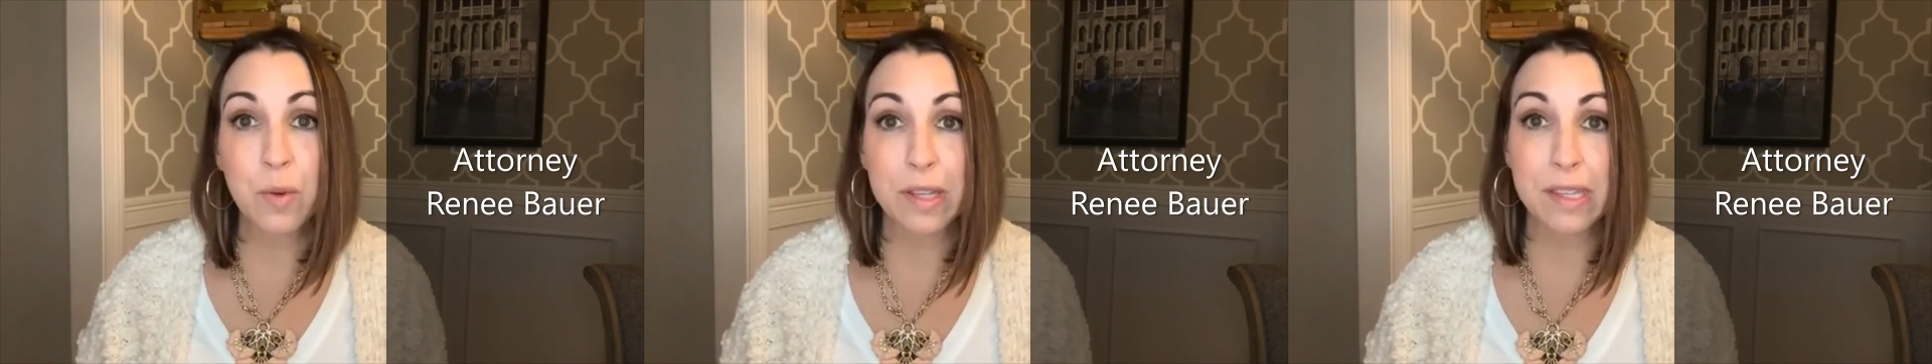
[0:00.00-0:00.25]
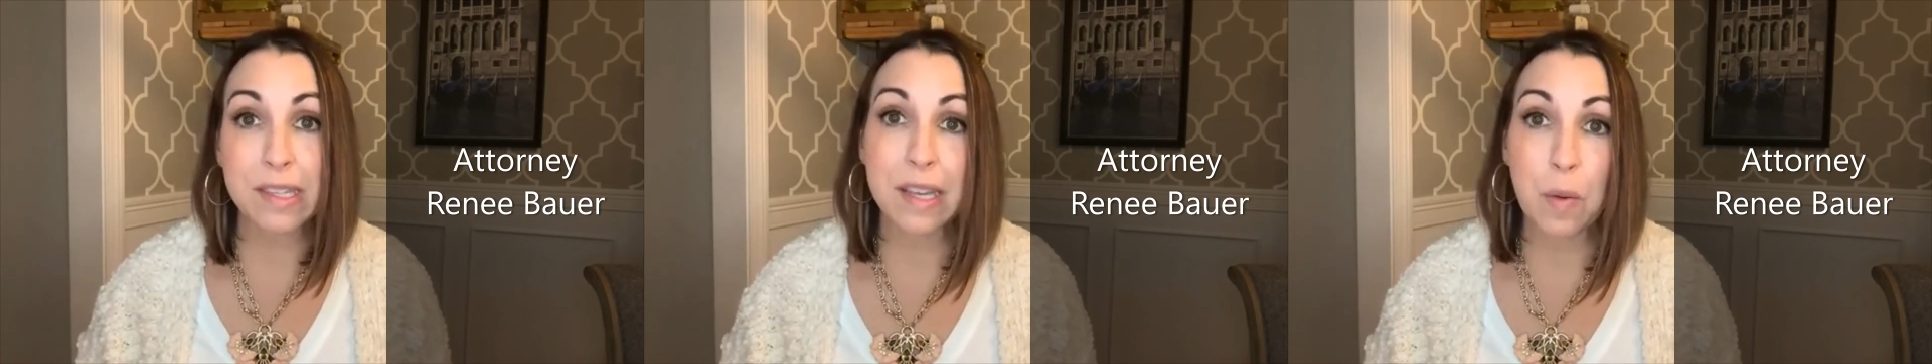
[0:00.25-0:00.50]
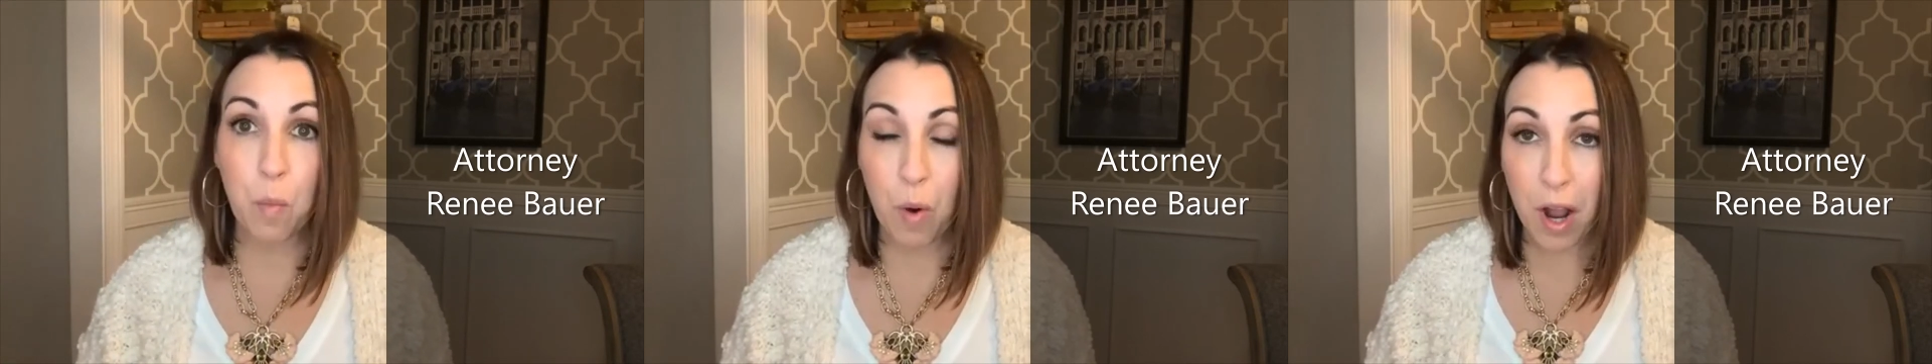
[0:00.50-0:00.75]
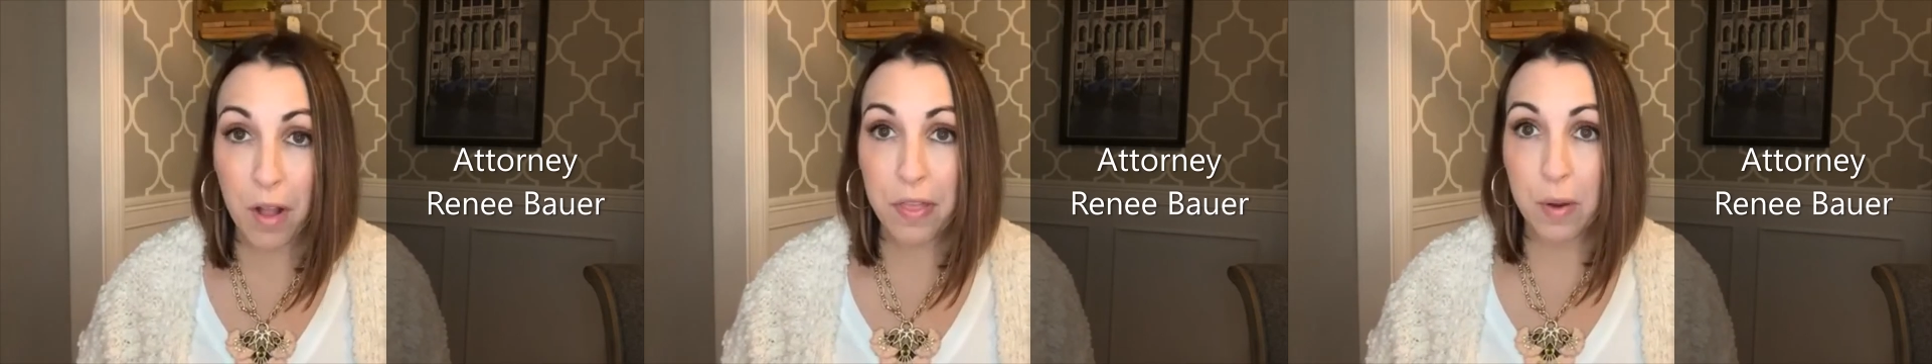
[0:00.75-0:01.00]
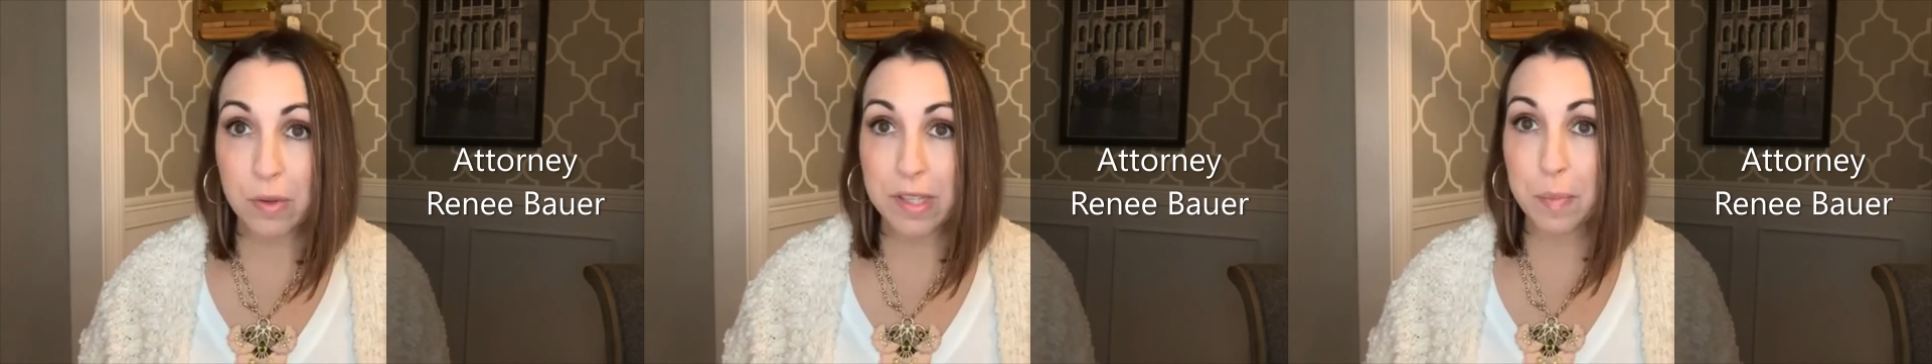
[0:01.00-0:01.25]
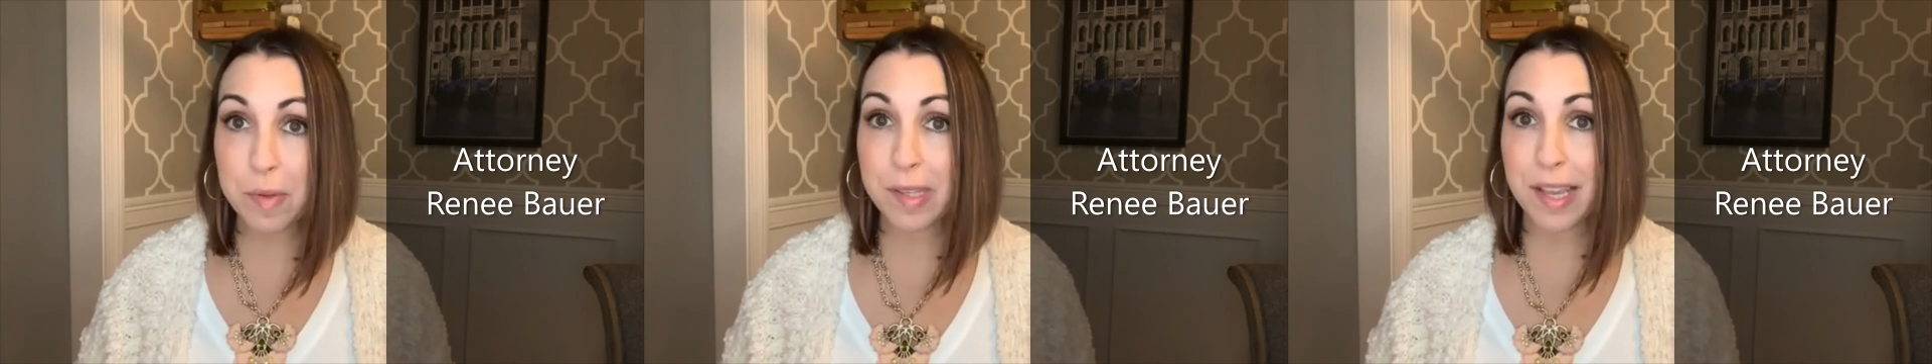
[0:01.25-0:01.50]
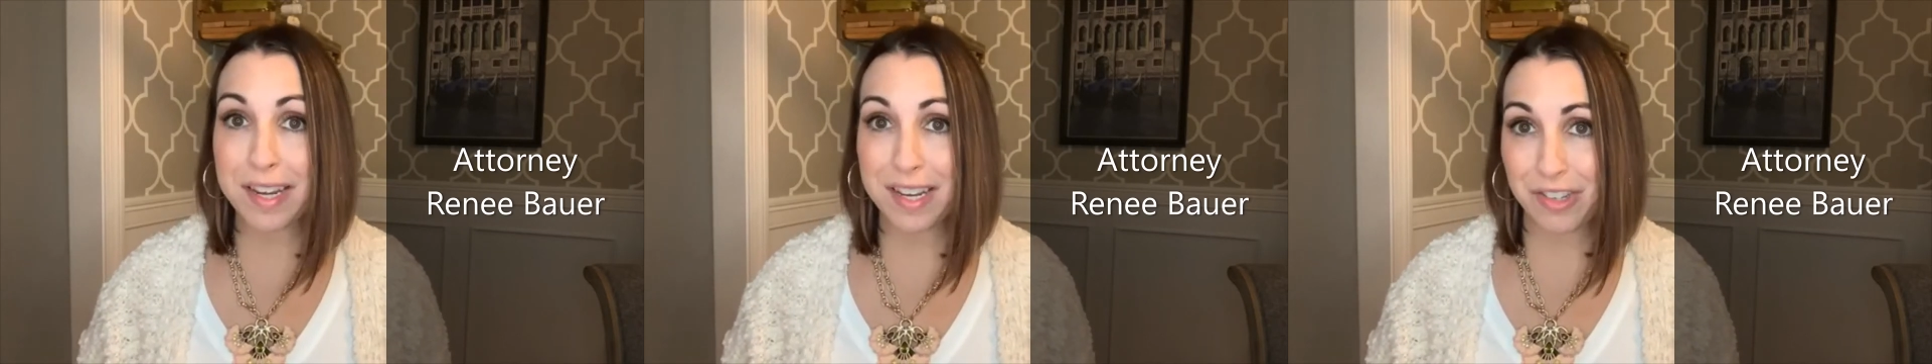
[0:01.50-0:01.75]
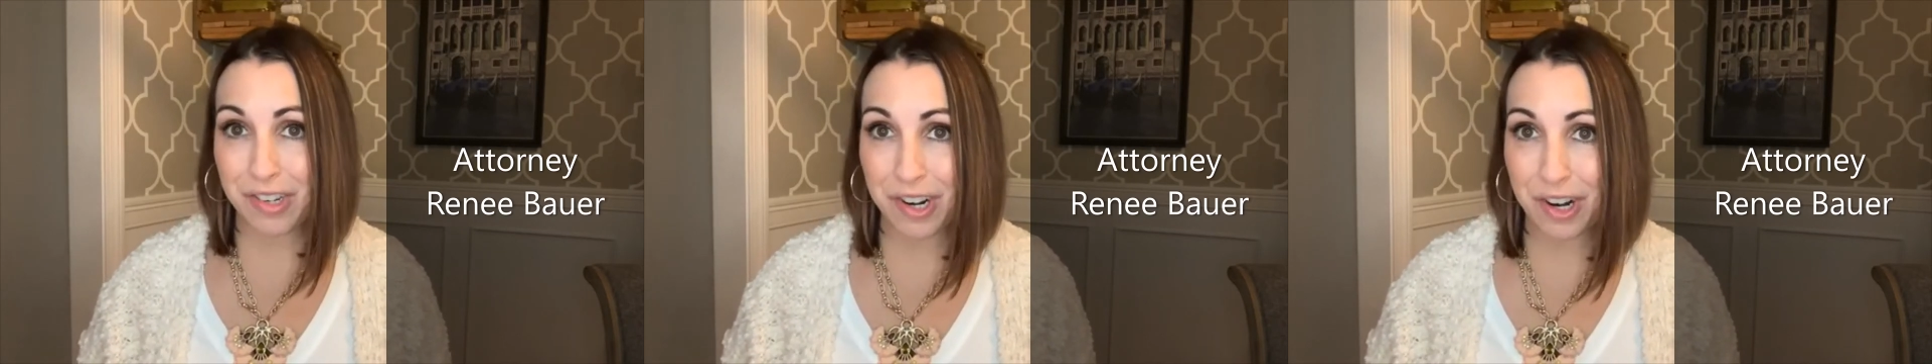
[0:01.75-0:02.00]
with someone that was
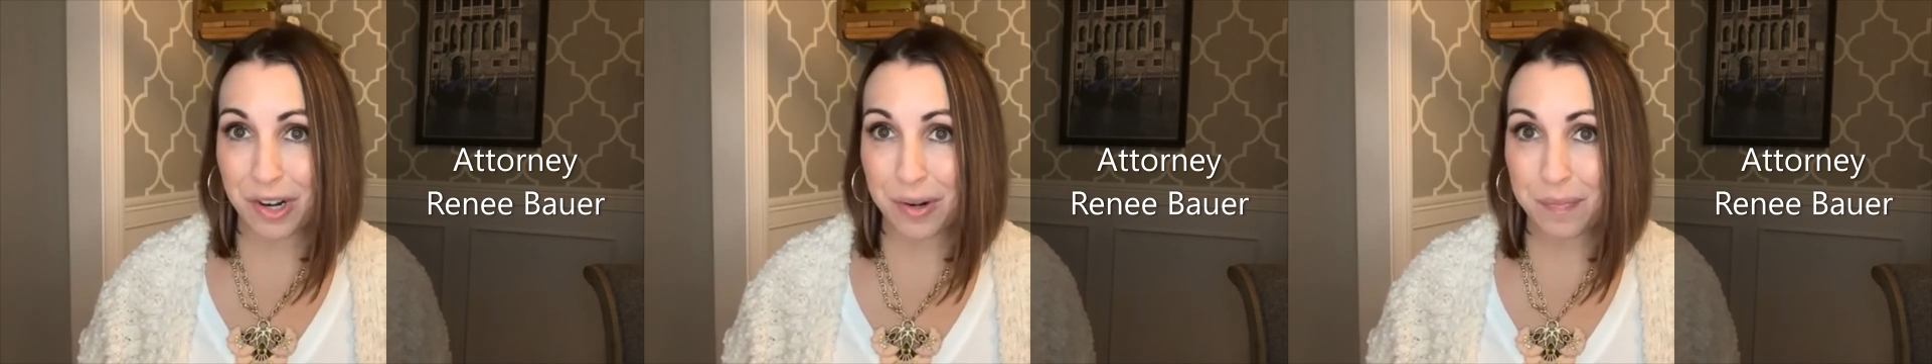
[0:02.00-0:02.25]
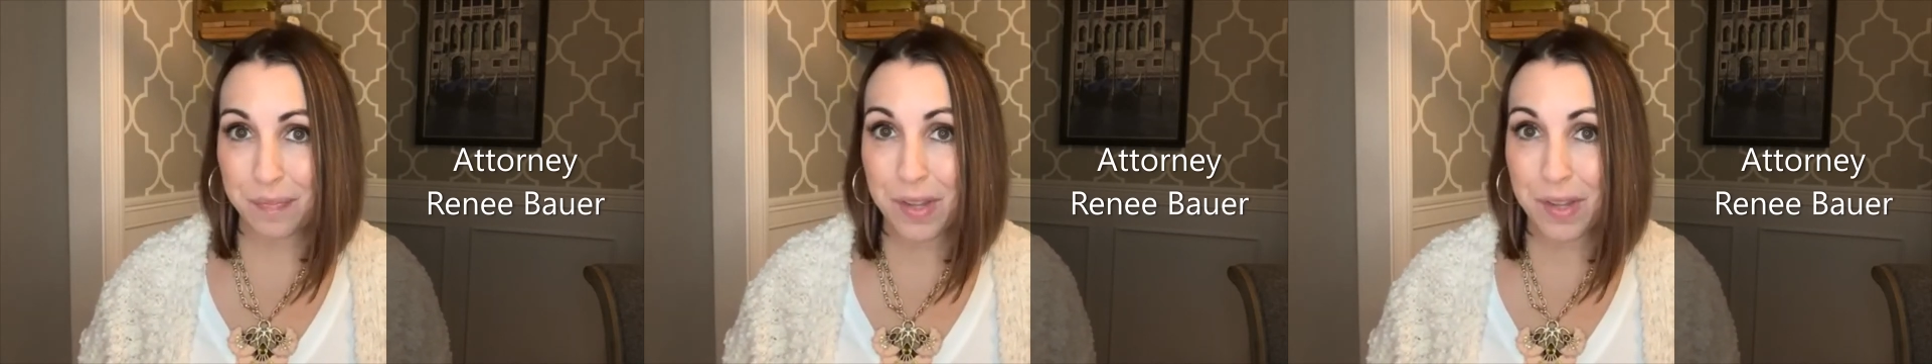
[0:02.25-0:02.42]
upsetting to her.